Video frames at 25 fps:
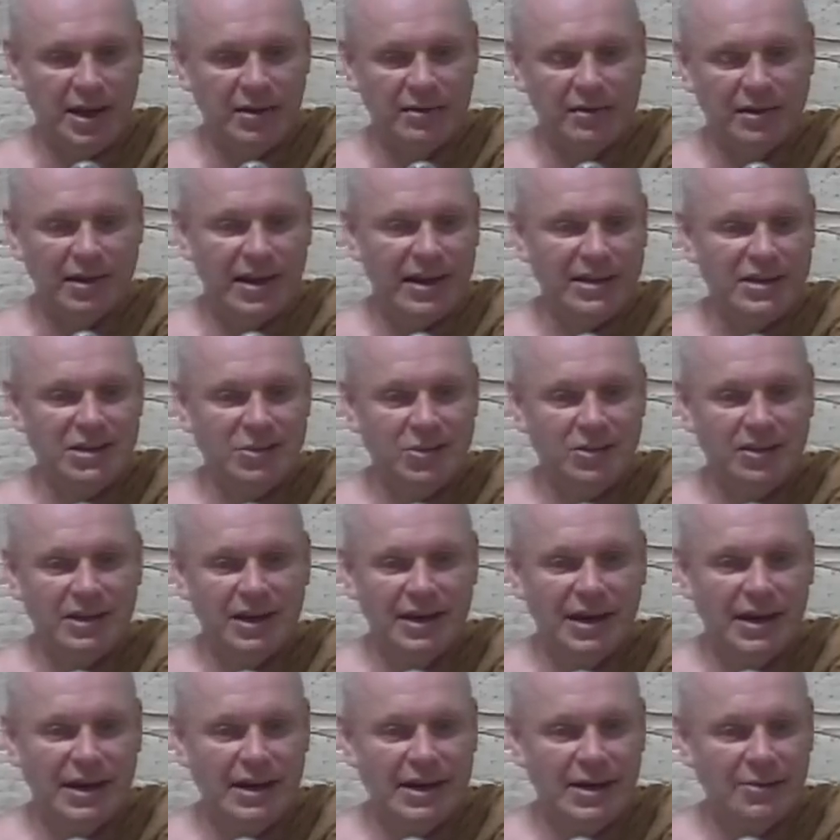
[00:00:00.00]
The less you
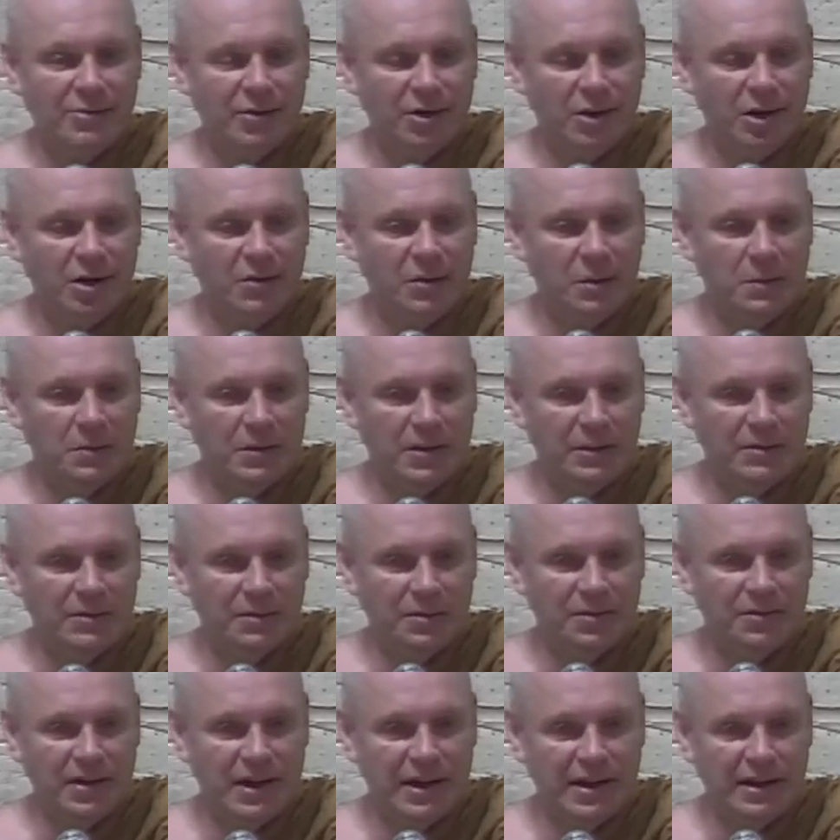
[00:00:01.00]
care what other people
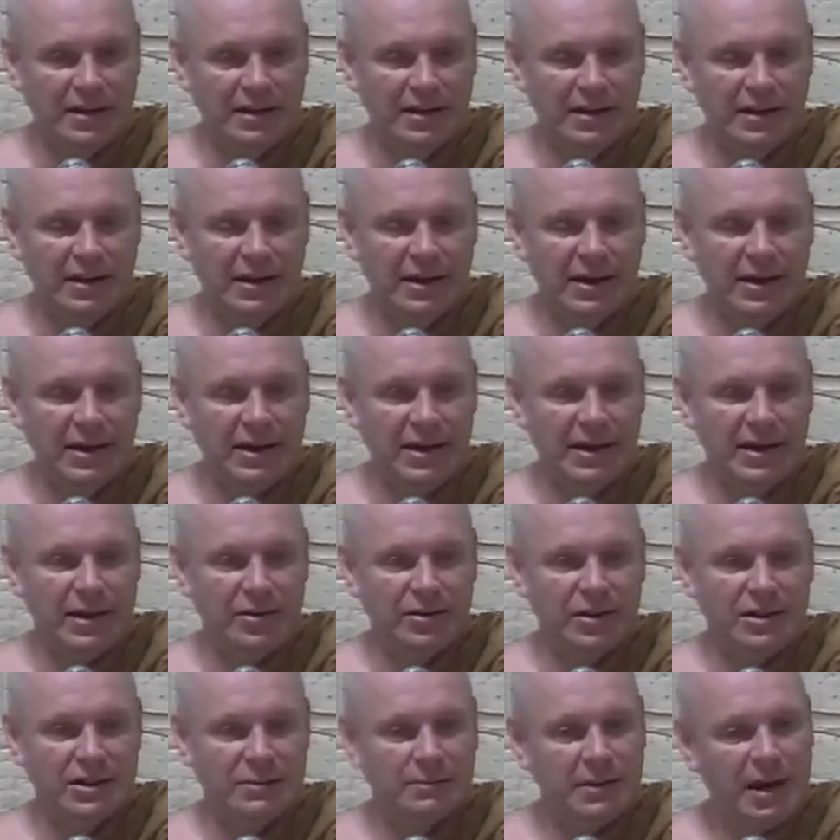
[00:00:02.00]
think. It
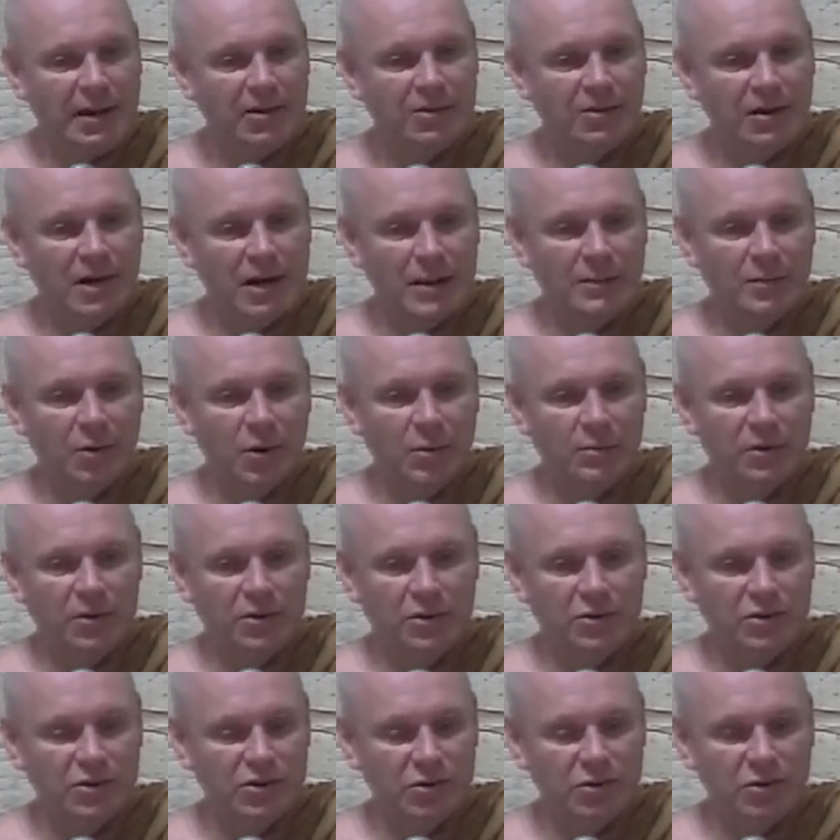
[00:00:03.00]
doesn't matter anymore
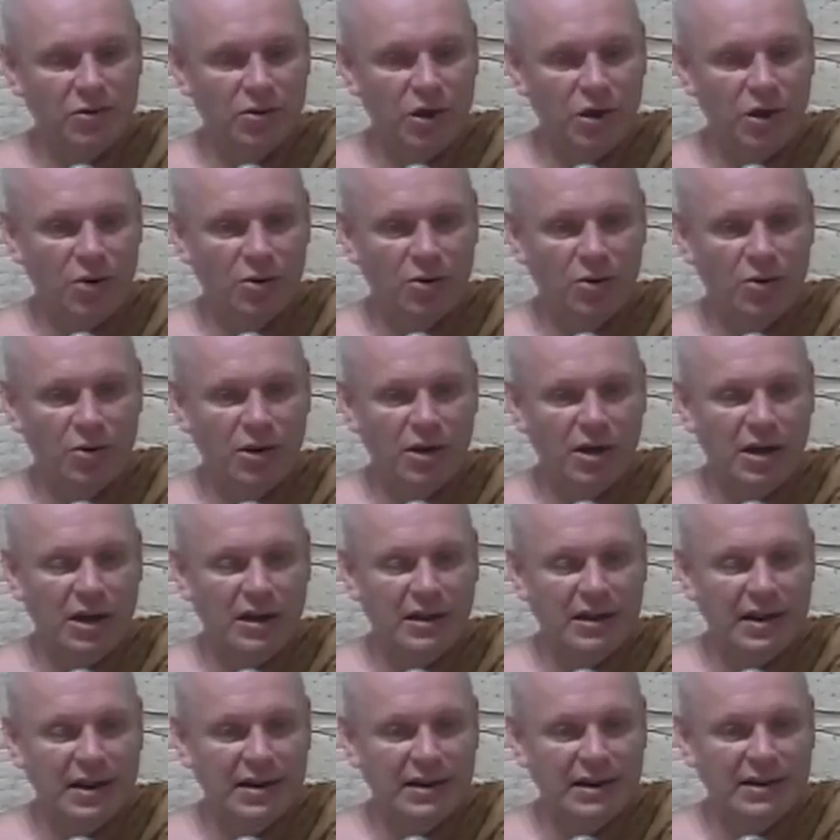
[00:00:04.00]
because you know
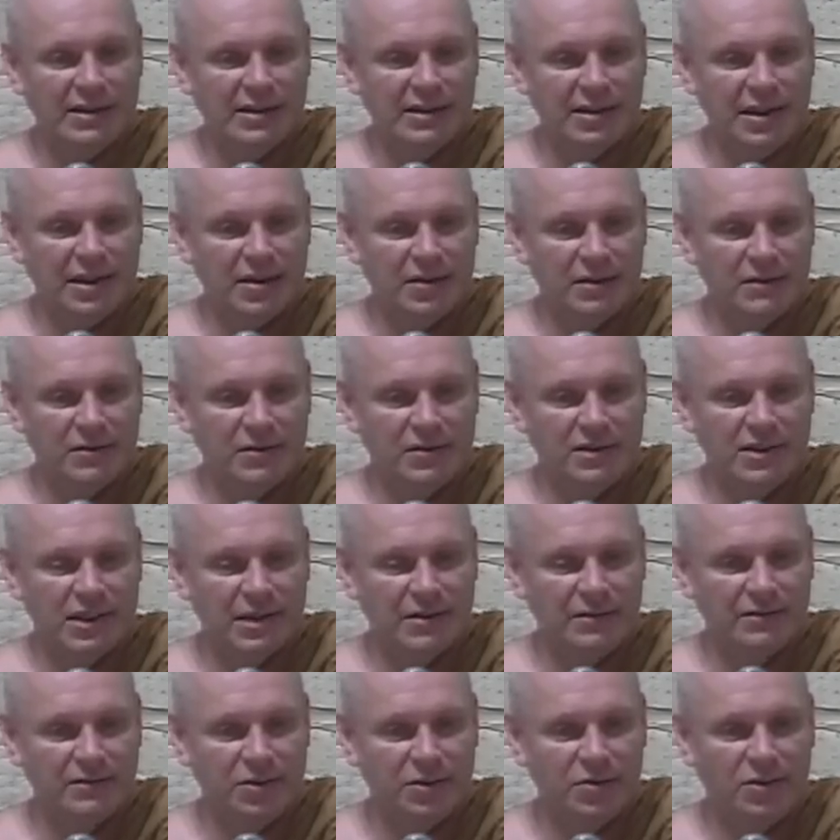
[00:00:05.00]
that inside of
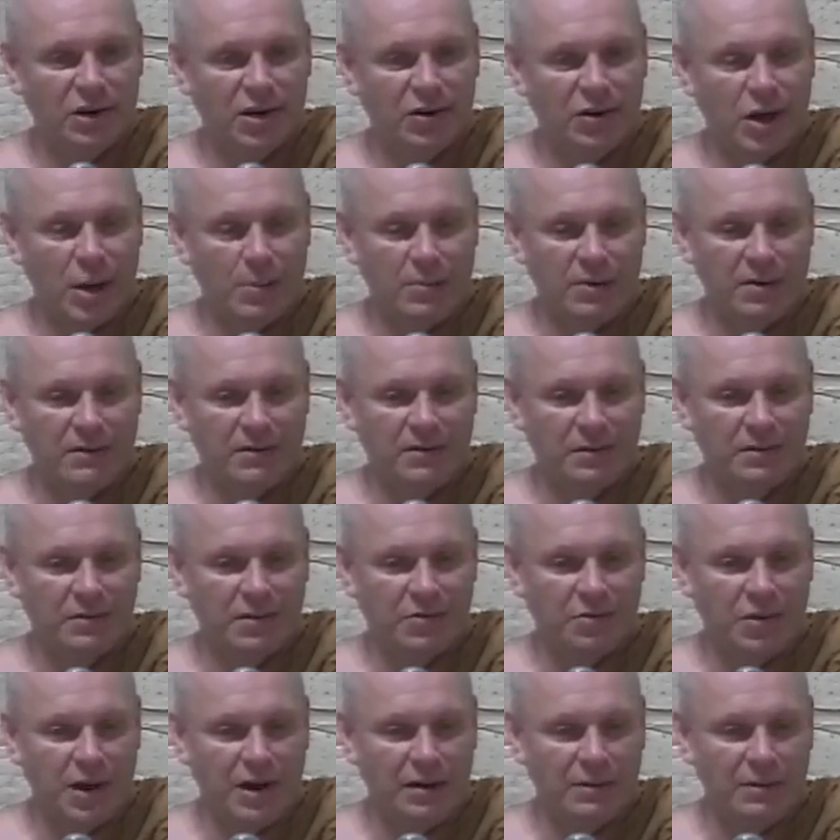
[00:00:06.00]
yourself you are coming from the
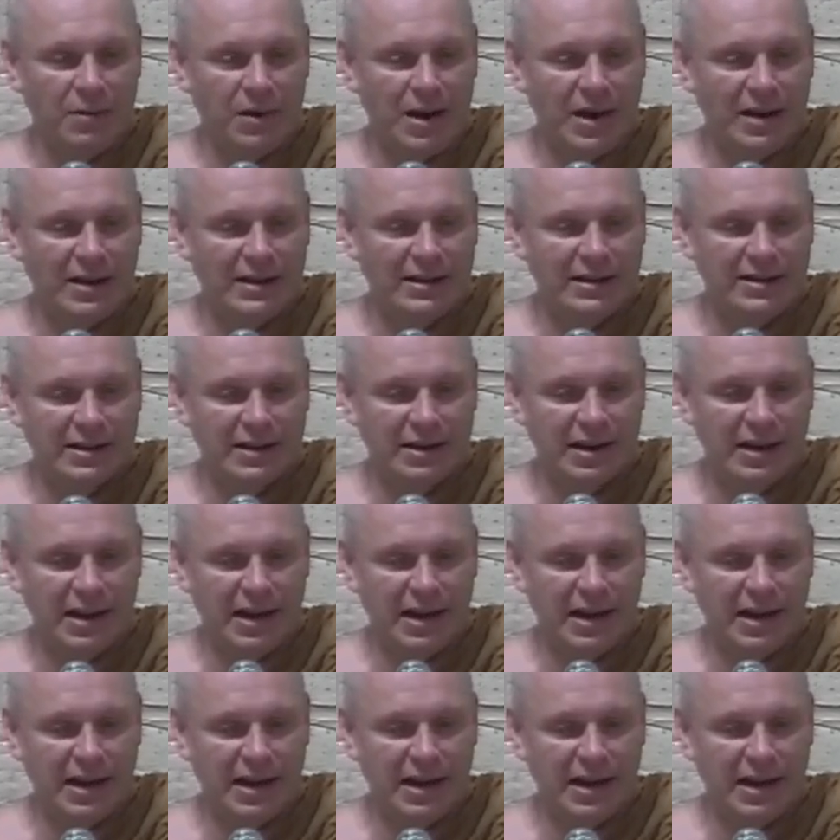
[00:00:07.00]
right place.